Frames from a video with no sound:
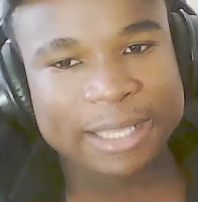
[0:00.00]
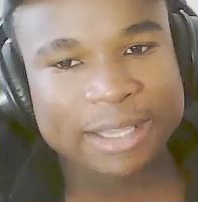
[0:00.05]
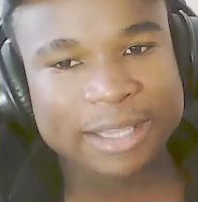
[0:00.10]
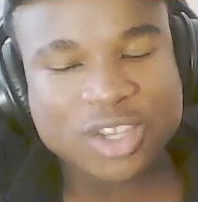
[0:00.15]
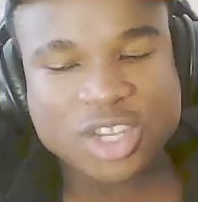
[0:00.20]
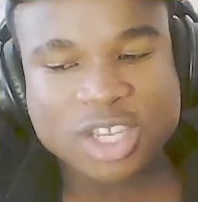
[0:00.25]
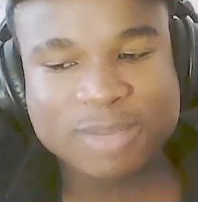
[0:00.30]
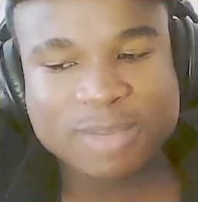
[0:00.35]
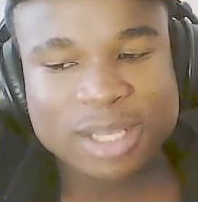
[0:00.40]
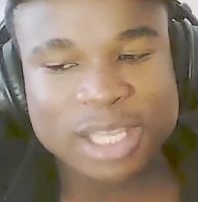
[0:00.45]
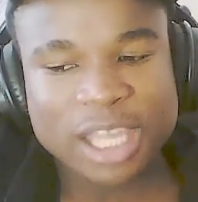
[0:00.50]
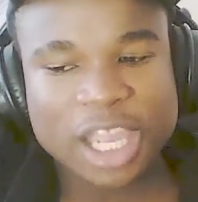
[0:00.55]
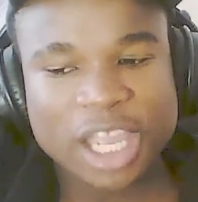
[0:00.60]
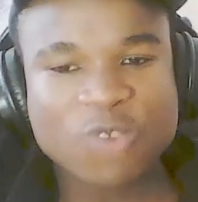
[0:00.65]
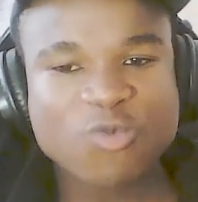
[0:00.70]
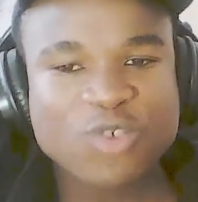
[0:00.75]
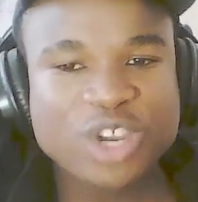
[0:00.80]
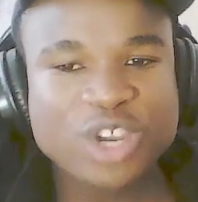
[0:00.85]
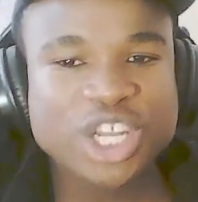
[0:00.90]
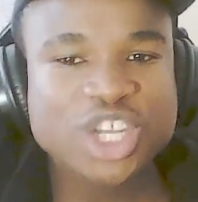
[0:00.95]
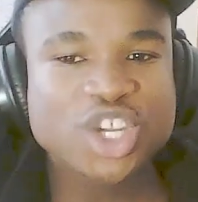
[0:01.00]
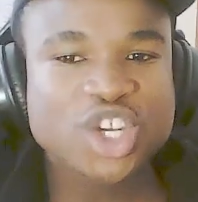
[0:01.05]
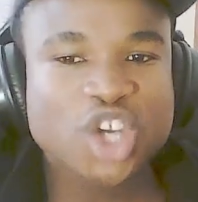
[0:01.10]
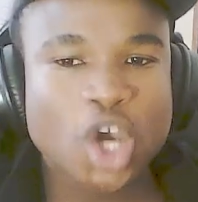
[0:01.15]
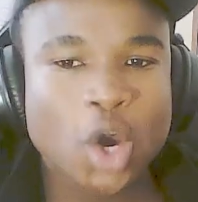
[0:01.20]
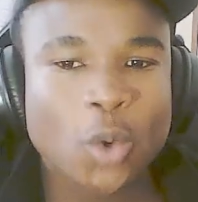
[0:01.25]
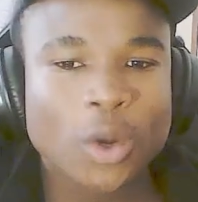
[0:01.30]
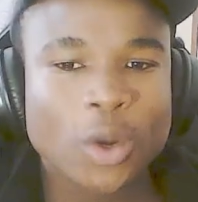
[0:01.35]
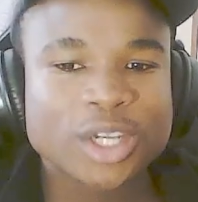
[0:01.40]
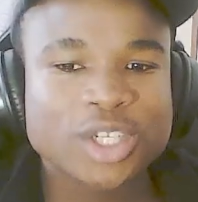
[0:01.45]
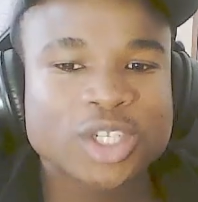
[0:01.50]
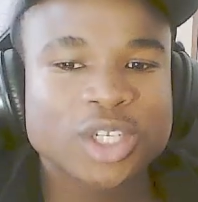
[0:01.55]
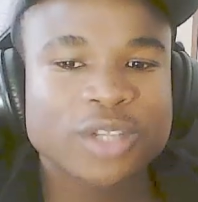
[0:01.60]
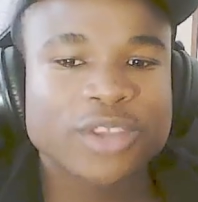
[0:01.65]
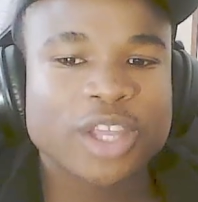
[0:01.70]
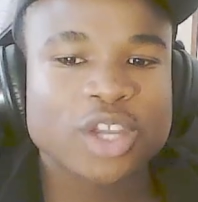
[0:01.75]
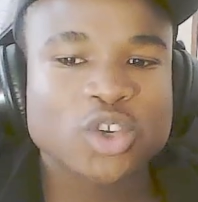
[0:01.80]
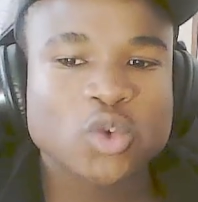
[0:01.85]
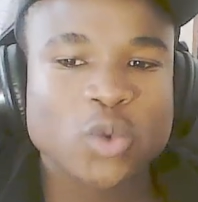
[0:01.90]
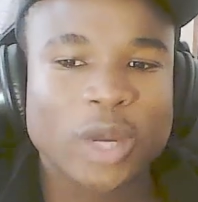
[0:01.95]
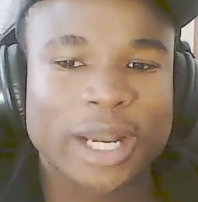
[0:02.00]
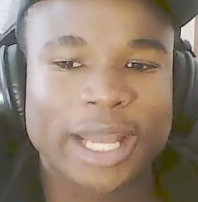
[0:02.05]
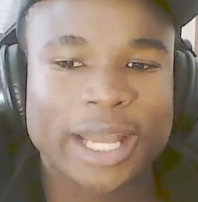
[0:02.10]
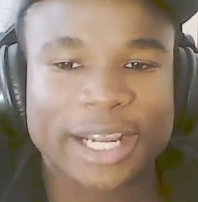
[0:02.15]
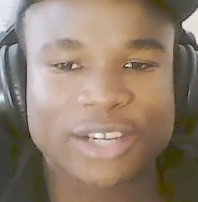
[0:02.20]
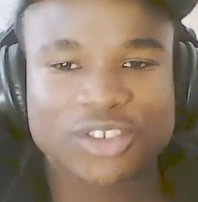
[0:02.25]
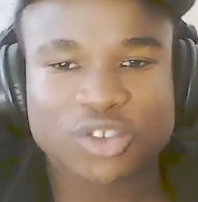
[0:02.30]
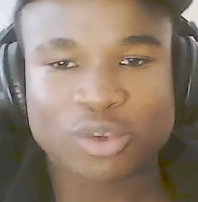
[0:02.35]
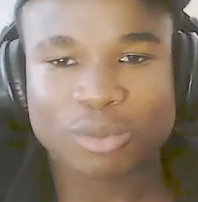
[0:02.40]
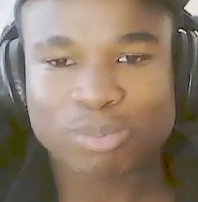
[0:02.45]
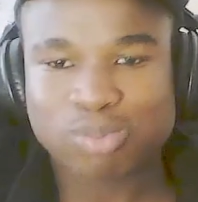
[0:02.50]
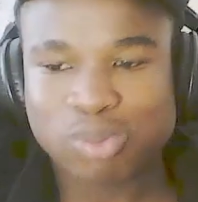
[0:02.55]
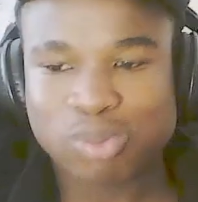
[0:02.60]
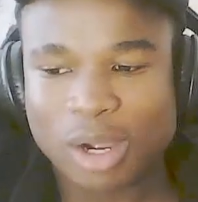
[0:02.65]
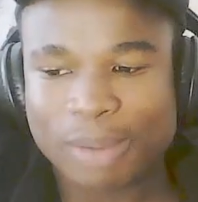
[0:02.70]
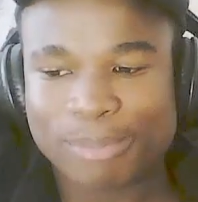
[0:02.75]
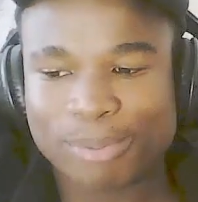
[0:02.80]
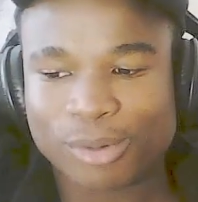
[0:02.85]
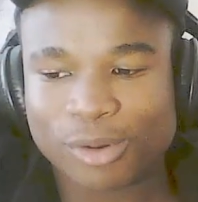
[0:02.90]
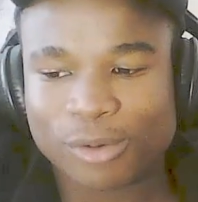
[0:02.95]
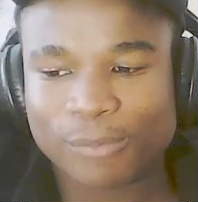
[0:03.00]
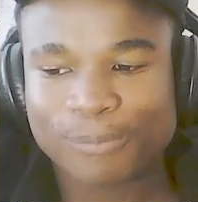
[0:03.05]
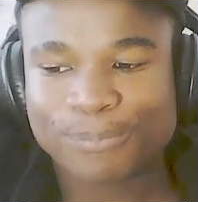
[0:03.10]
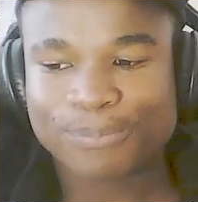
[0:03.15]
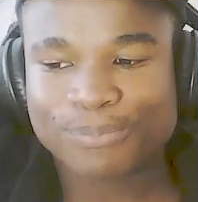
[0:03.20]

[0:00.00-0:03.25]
the demon can't really go until they do an actual proper,